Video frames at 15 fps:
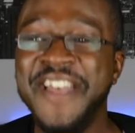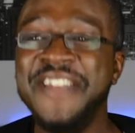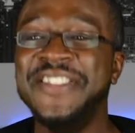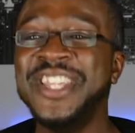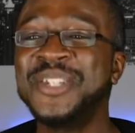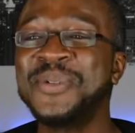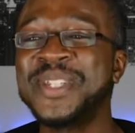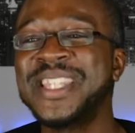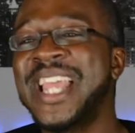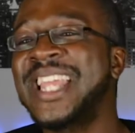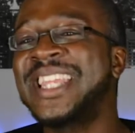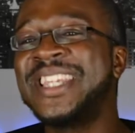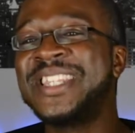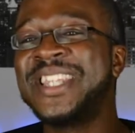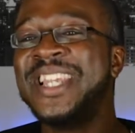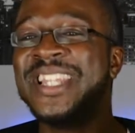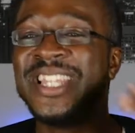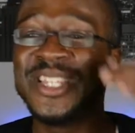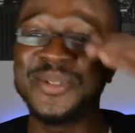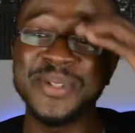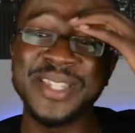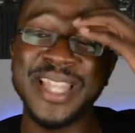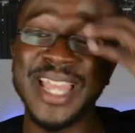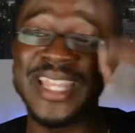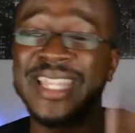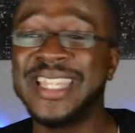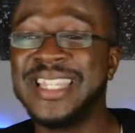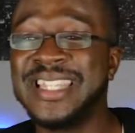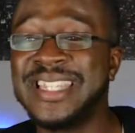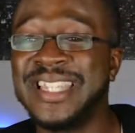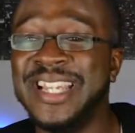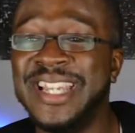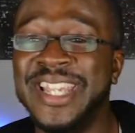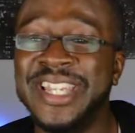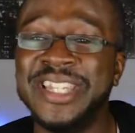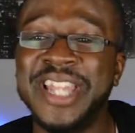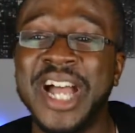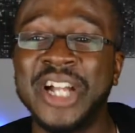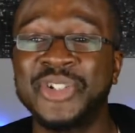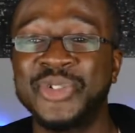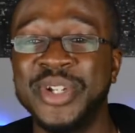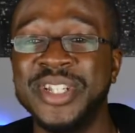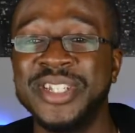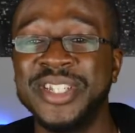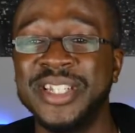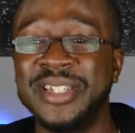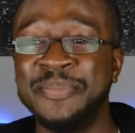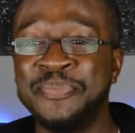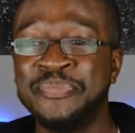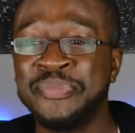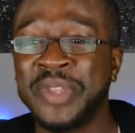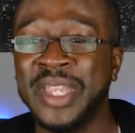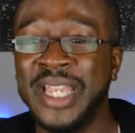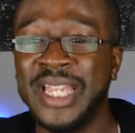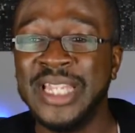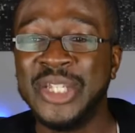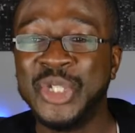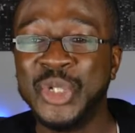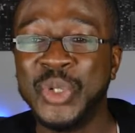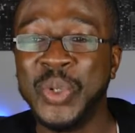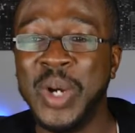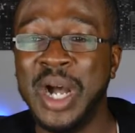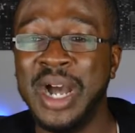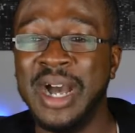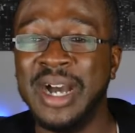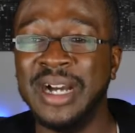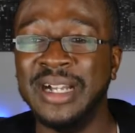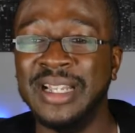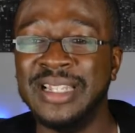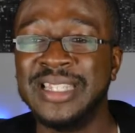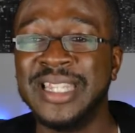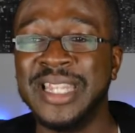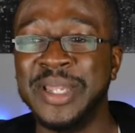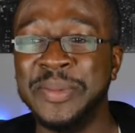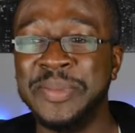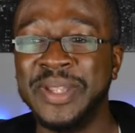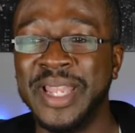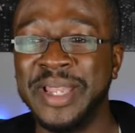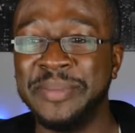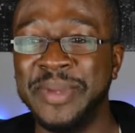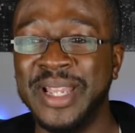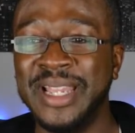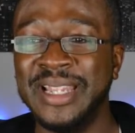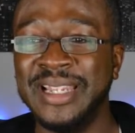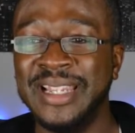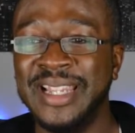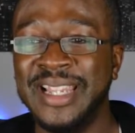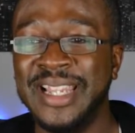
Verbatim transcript: This was like his indoctrination into the NBA, man.